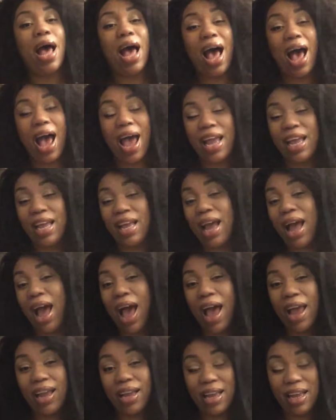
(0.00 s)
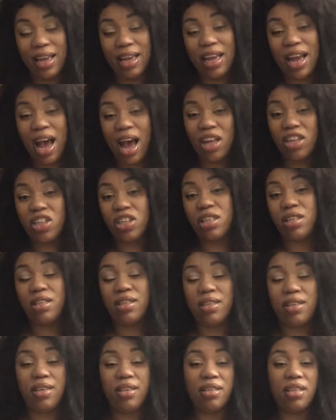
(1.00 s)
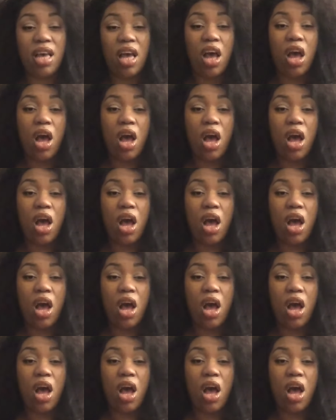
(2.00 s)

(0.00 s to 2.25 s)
heightened consciousness